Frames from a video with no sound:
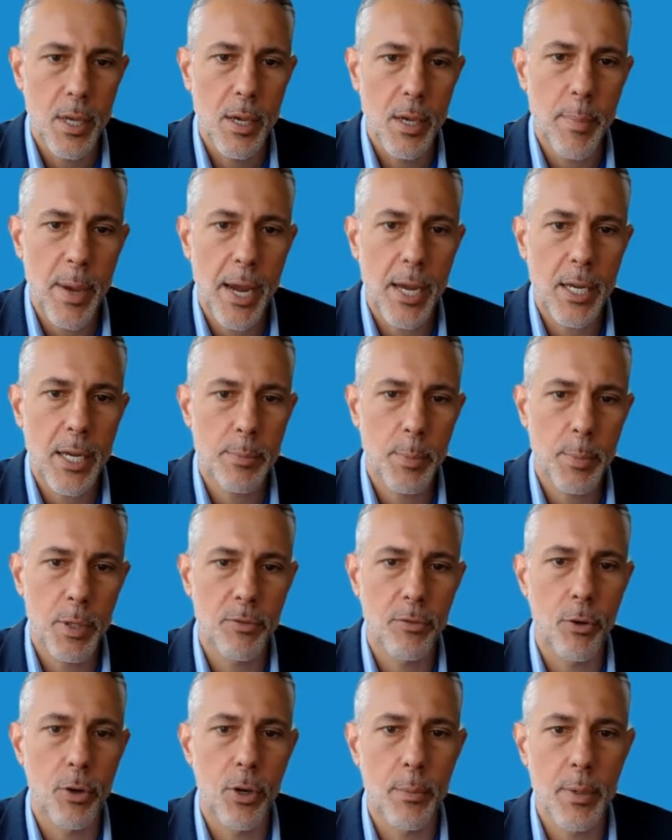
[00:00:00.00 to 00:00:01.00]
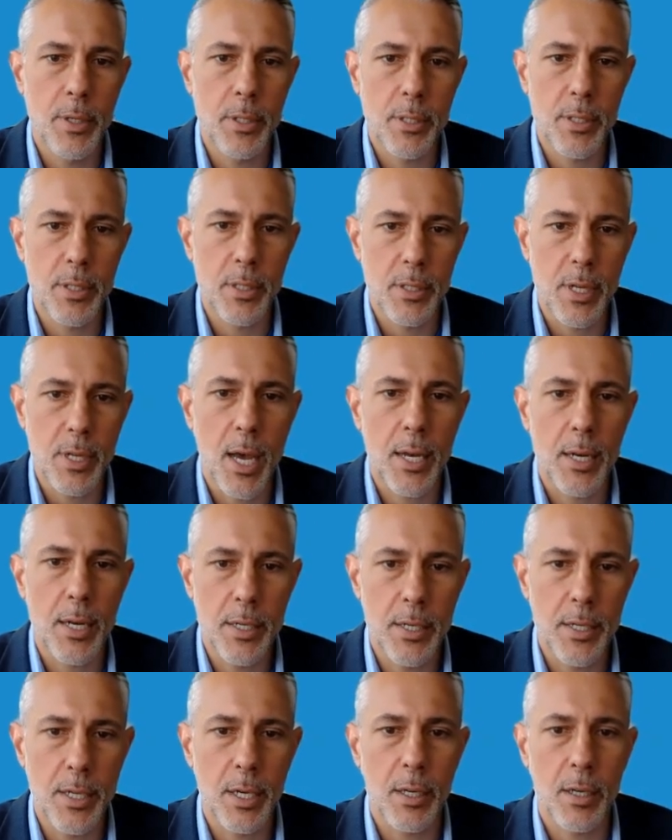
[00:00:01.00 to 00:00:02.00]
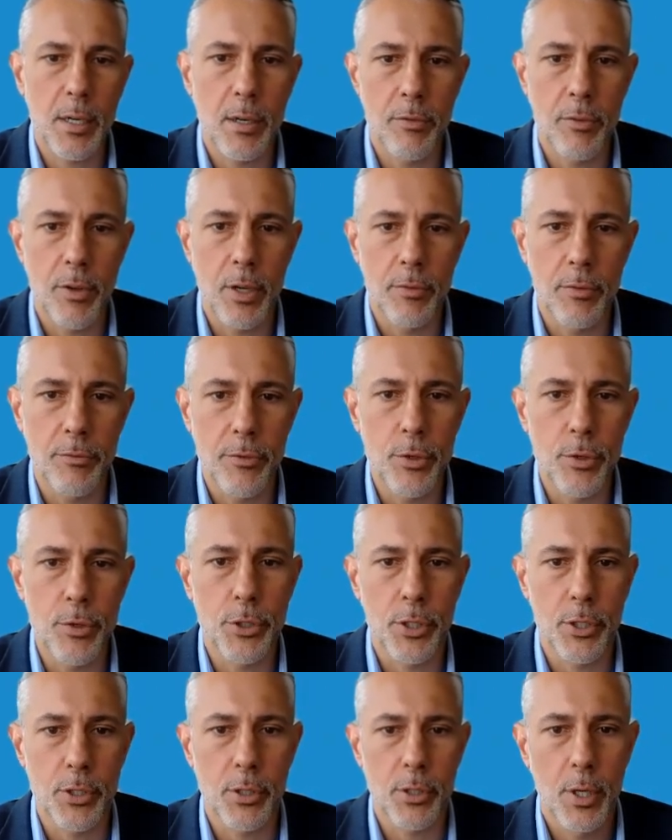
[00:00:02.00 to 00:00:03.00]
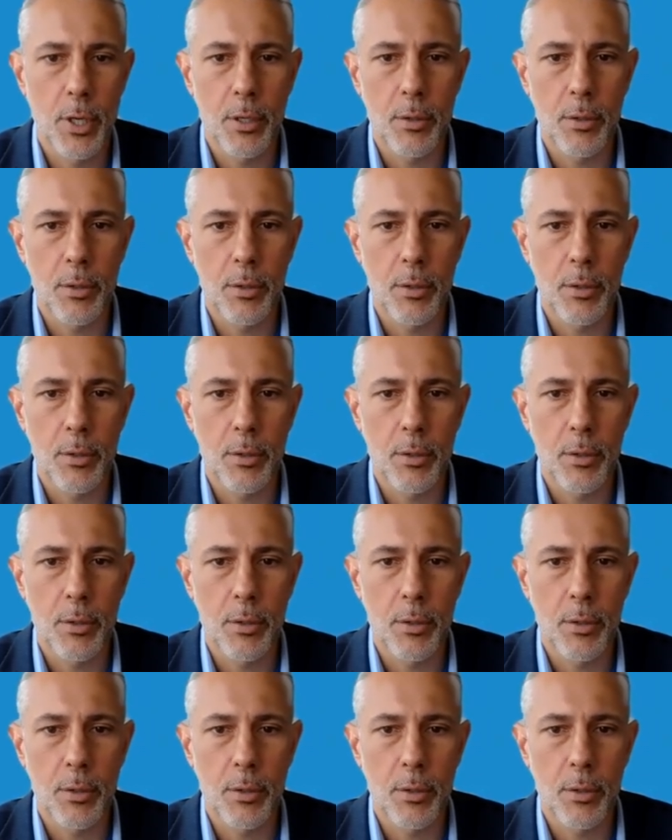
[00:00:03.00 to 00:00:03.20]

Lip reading: past performance is not indicative of future